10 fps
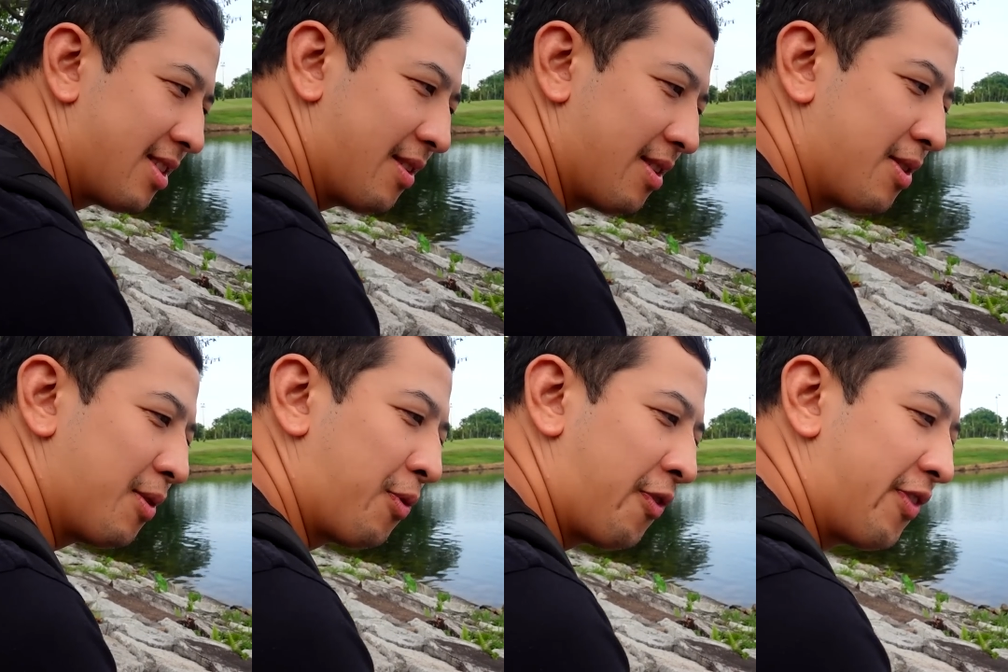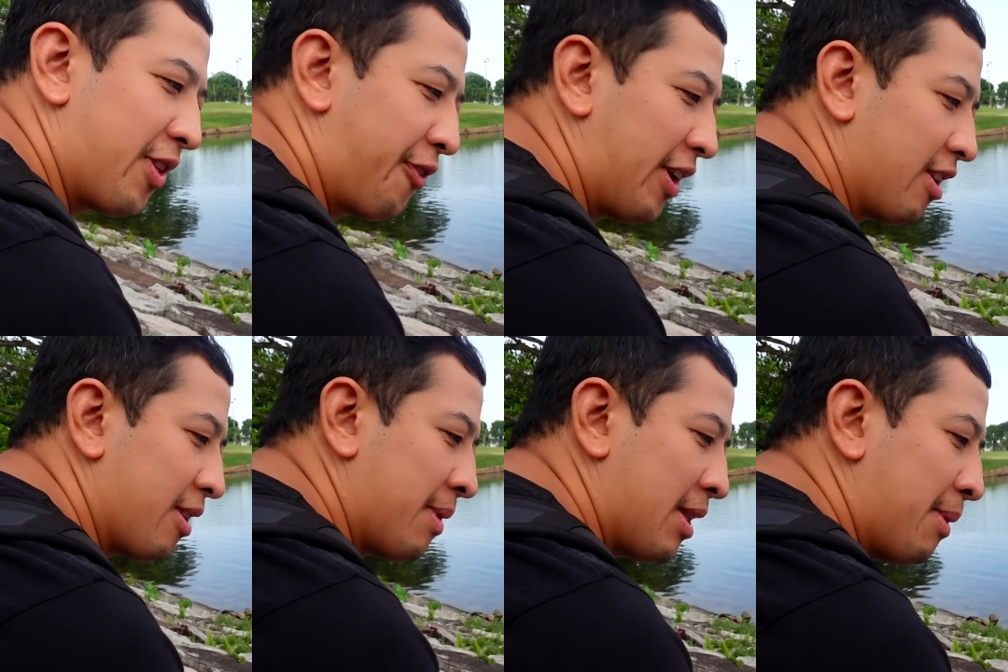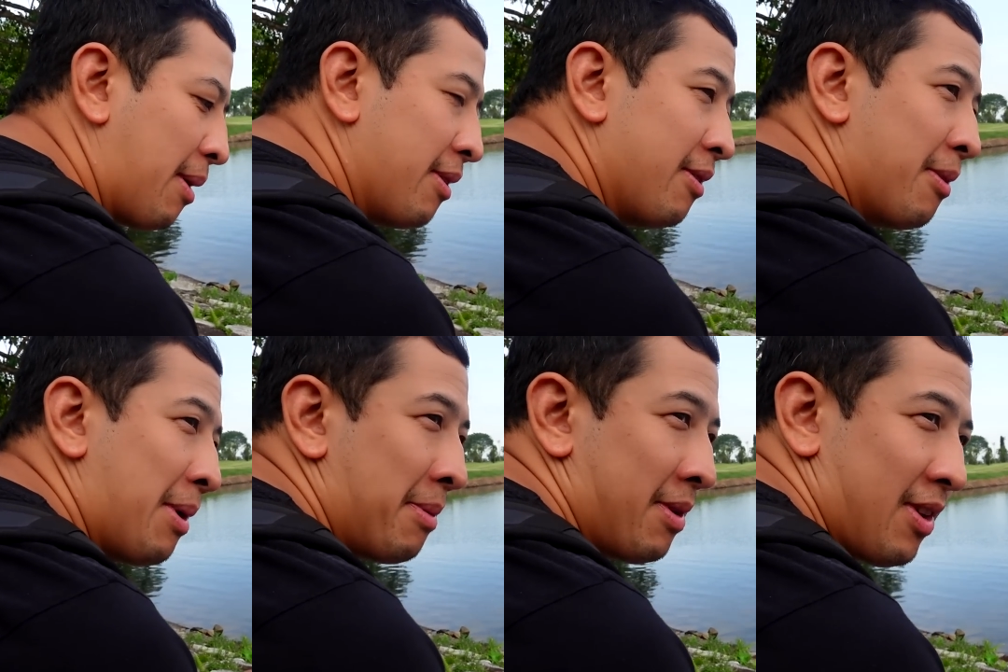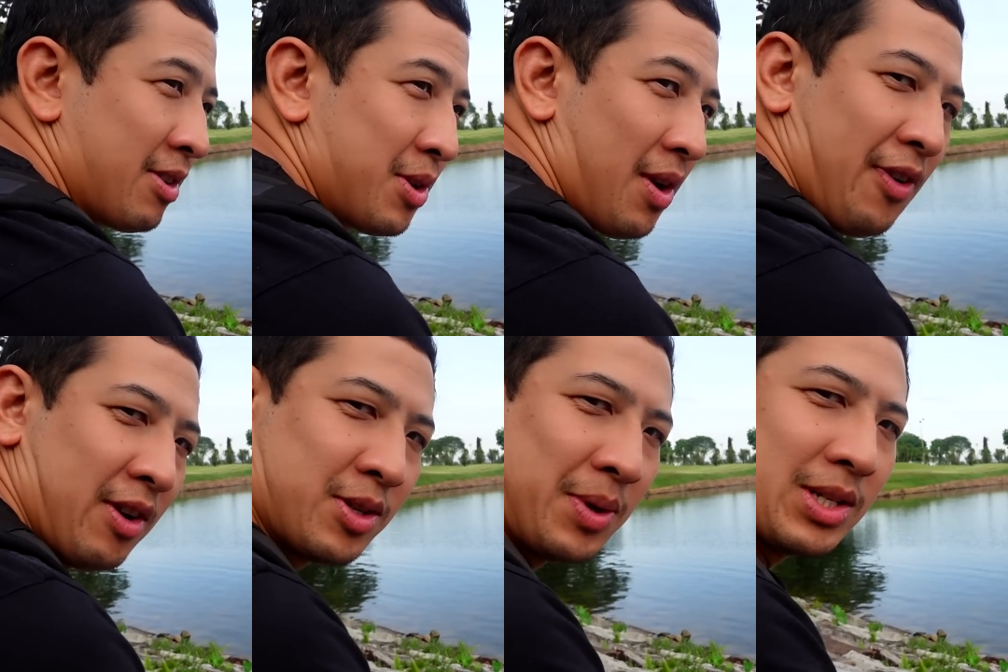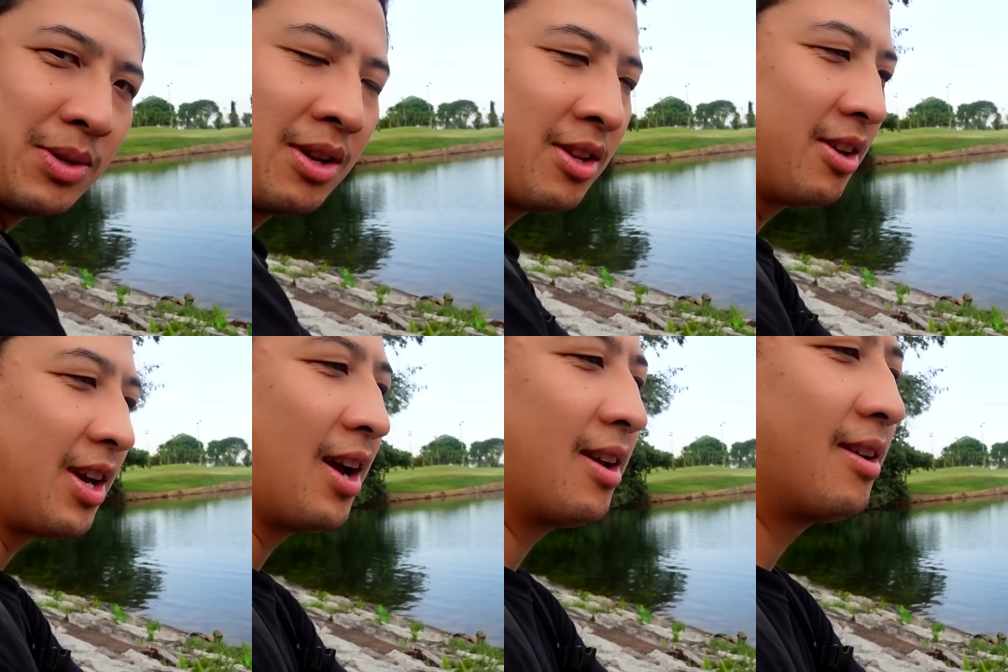the feel of them at the moment. Remind me of those UFO sweets you got in the UK.